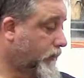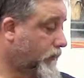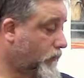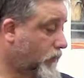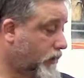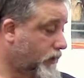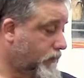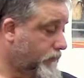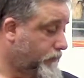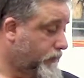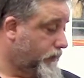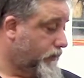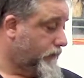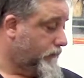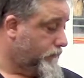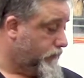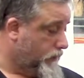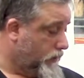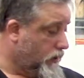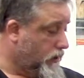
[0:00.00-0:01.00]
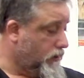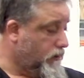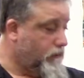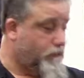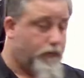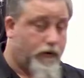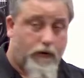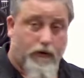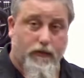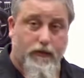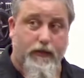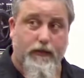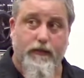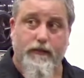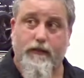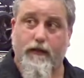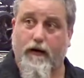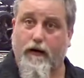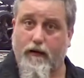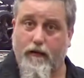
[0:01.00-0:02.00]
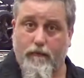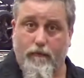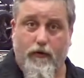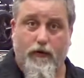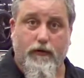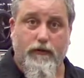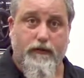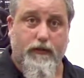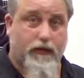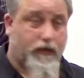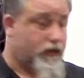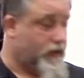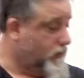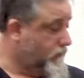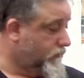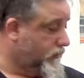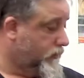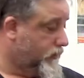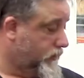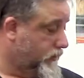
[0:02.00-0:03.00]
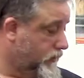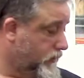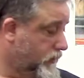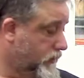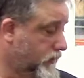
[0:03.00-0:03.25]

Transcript: water pump, all the pulleys, all the bolts are covered.